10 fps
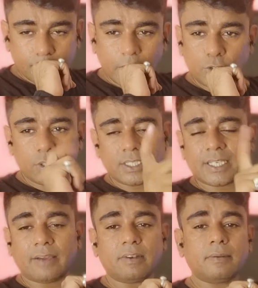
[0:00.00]
So this
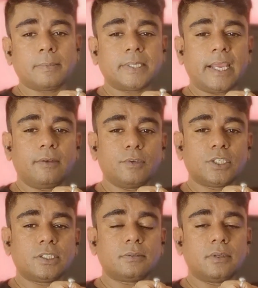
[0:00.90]
travel website, which
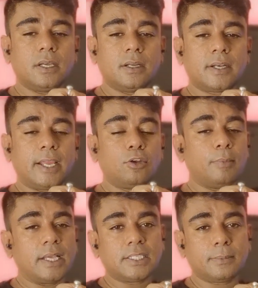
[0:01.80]
is trying to
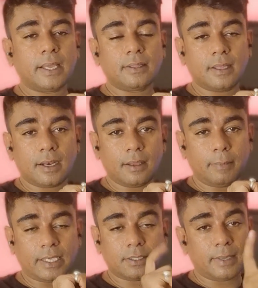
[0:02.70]

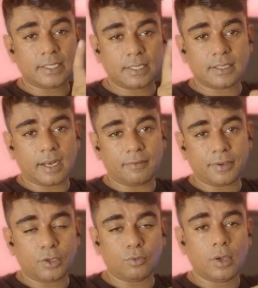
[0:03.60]
maximizing the
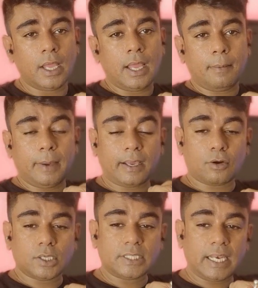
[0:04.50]
revenue by
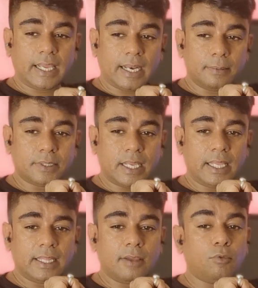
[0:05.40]
cross-selling and
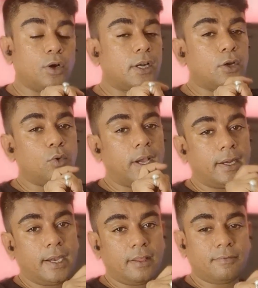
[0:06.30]
upselling, they wanted to
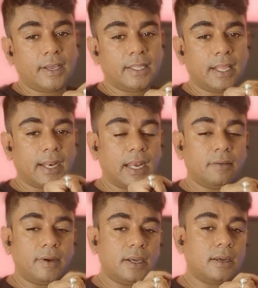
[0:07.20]
identify the
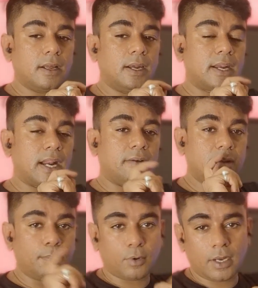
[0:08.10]
relevant
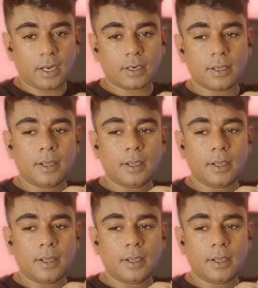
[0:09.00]
travel product